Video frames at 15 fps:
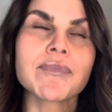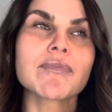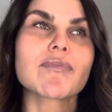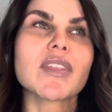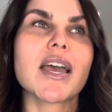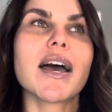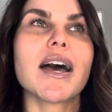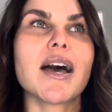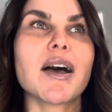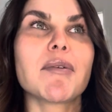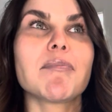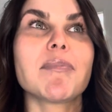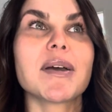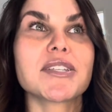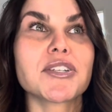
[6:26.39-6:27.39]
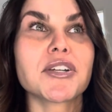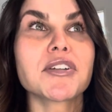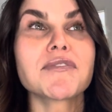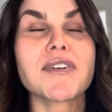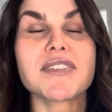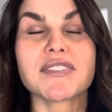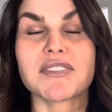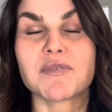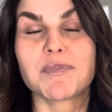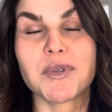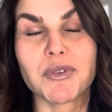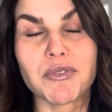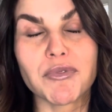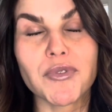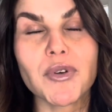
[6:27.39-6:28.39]
But Turner Falls is
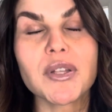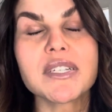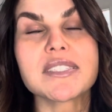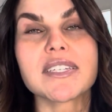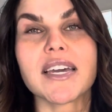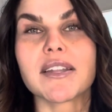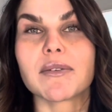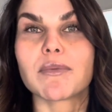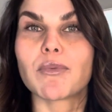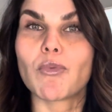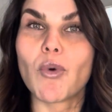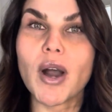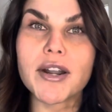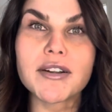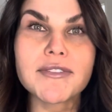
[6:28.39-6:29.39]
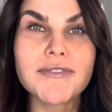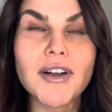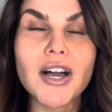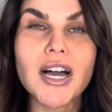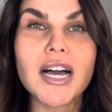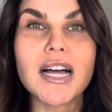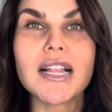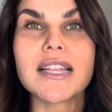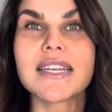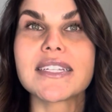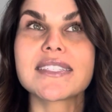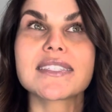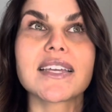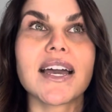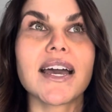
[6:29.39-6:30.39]
beautiful. It's got a waterfall.
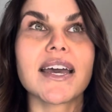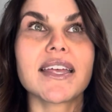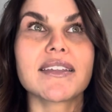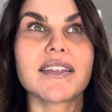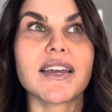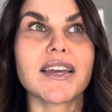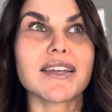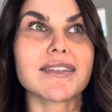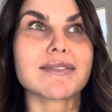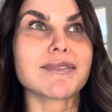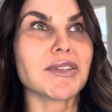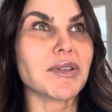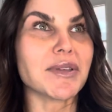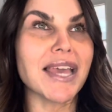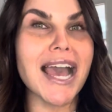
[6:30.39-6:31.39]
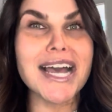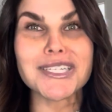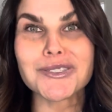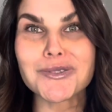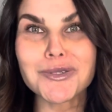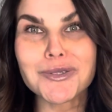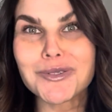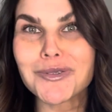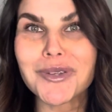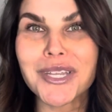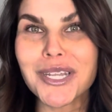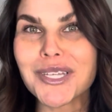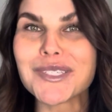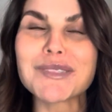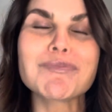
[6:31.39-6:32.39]
It's got little castles you can
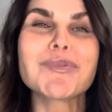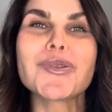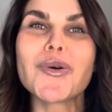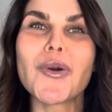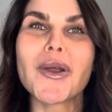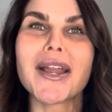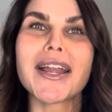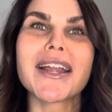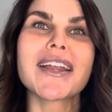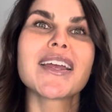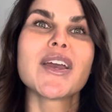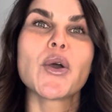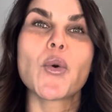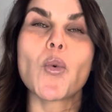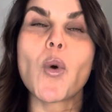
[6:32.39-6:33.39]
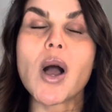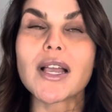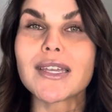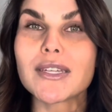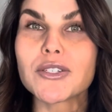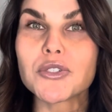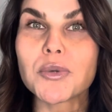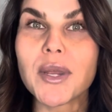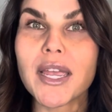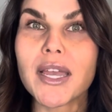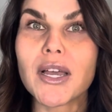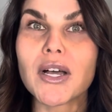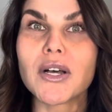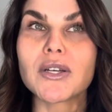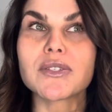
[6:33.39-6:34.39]
explore, walking
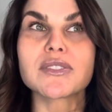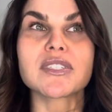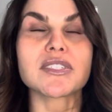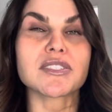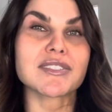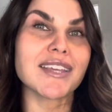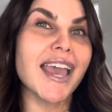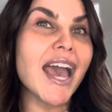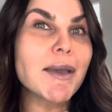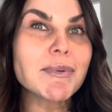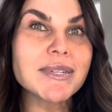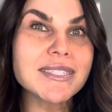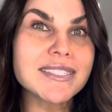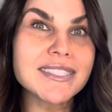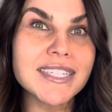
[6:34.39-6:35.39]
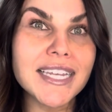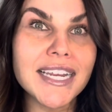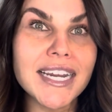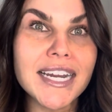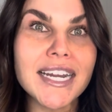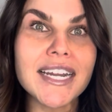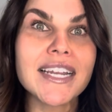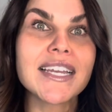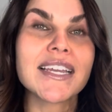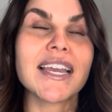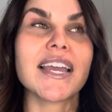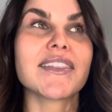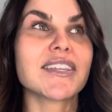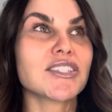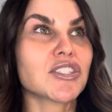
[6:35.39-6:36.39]
trails. There's cabins there.
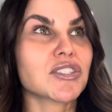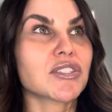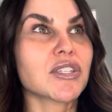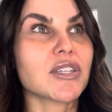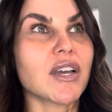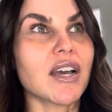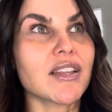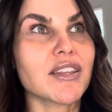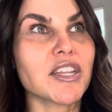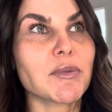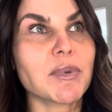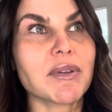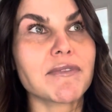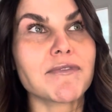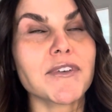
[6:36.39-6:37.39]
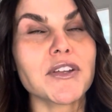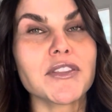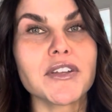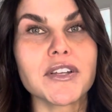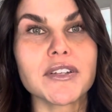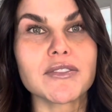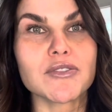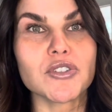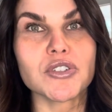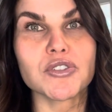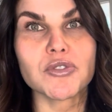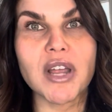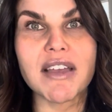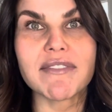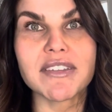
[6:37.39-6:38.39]
And then just a little bit further, just
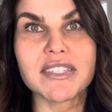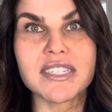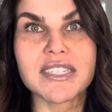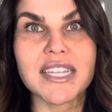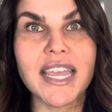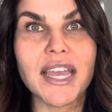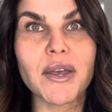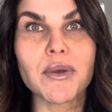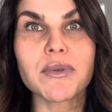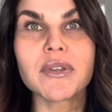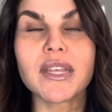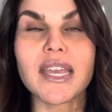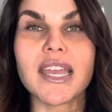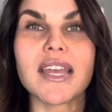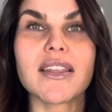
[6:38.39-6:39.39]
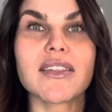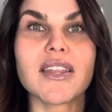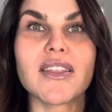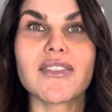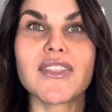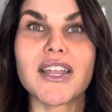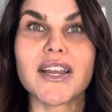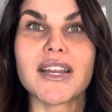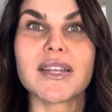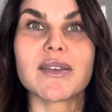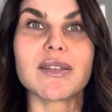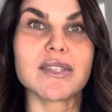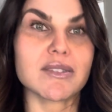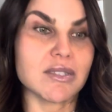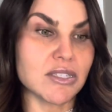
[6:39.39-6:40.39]
drive into town, and
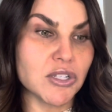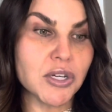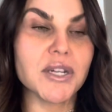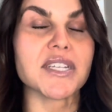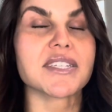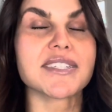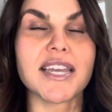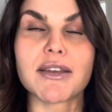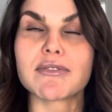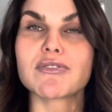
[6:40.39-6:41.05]
it's a tourist town.